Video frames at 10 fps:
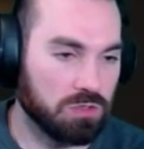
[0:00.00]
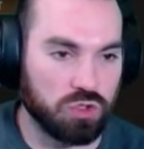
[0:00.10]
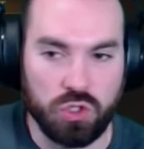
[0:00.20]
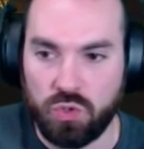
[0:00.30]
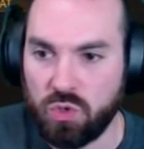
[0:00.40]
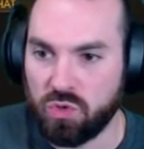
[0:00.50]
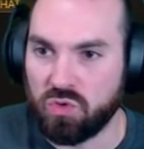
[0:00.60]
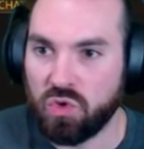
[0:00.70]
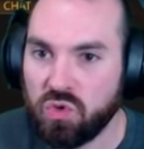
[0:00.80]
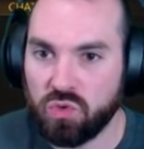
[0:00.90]
Do do
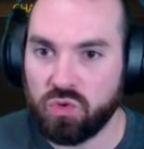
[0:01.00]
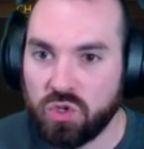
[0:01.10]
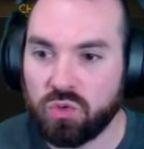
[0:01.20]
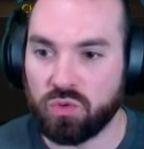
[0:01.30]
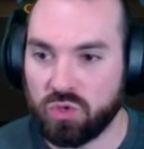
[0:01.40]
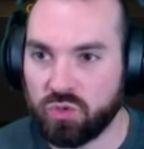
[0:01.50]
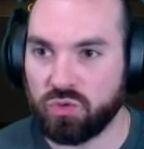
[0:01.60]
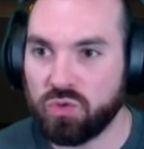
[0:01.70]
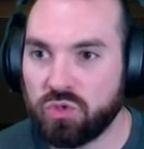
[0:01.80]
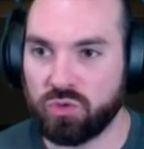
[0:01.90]
do do do
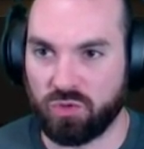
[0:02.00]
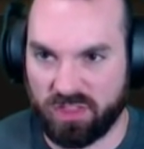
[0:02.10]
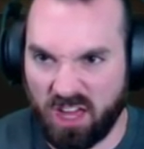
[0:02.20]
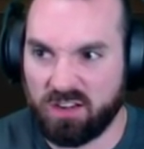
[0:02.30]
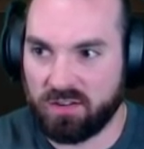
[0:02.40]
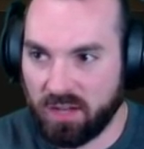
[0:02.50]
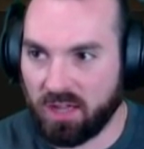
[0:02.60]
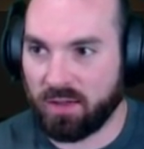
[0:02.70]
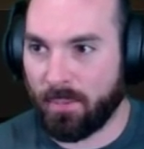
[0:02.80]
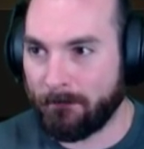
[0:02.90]
do do thunder.
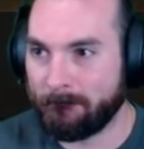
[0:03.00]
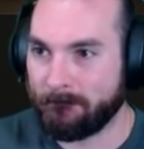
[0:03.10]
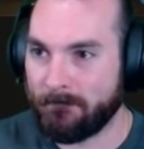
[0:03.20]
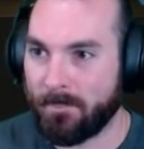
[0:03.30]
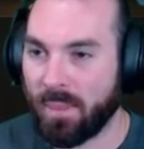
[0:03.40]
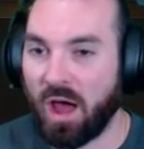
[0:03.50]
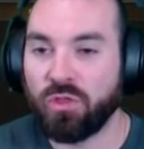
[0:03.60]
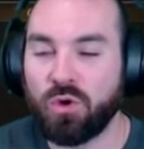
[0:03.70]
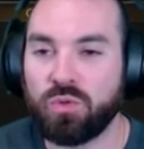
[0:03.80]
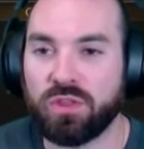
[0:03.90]

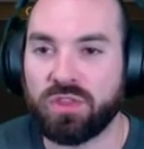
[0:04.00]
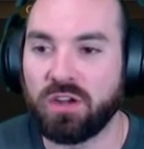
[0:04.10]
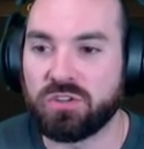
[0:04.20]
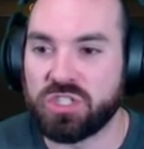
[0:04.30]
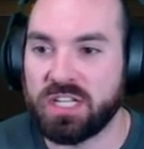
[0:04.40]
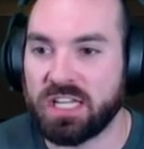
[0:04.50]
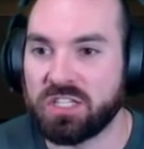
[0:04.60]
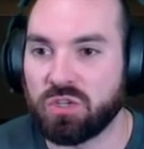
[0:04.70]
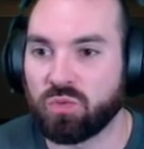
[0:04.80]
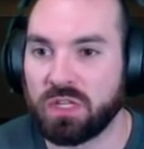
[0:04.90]
Although the thunder stick
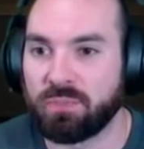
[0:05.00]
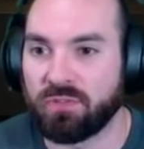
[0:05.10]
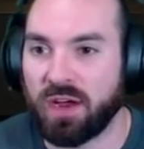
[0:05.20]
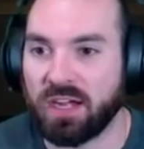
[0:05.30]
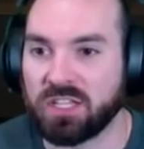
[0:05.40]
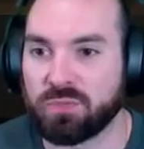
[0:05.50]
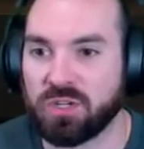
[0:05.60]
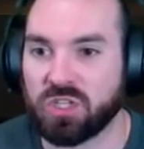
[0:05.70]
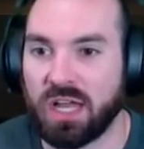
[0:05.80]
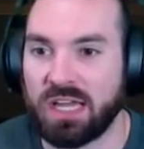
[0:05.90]
isn't really providing us
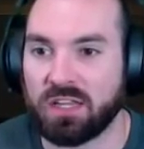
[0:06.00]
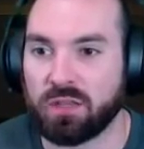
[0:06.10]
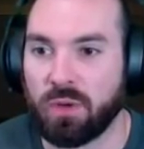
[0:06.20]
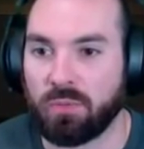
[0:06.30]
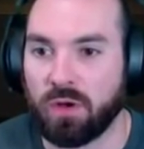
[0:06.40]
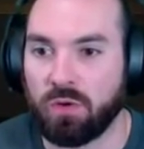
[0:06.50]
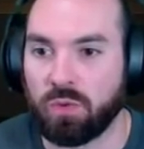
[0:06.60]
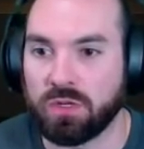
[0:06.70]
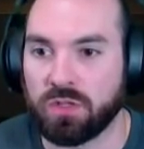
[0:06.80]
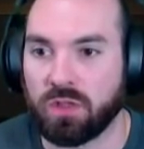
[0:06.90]
much light at the moment. Oh,
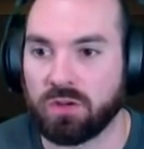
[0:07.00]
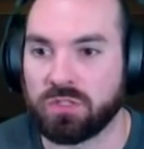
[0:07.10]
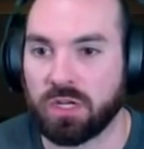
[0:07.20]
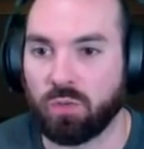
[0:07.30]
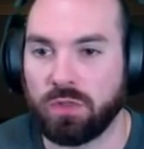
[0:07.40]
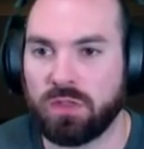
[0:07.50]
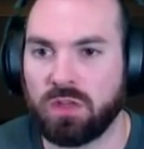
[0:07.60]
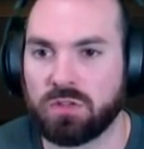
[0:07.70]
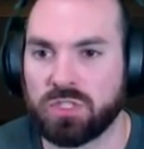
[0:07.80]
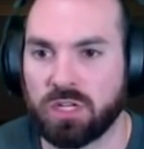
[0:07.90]
where's the thunder stick? Where'd the
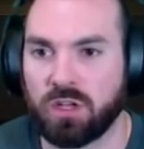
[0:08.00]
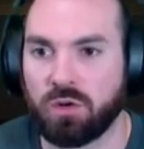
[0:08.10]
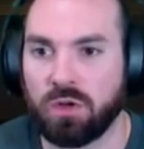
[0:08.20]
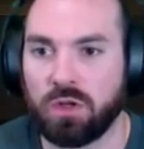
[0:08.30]
thunder stick go?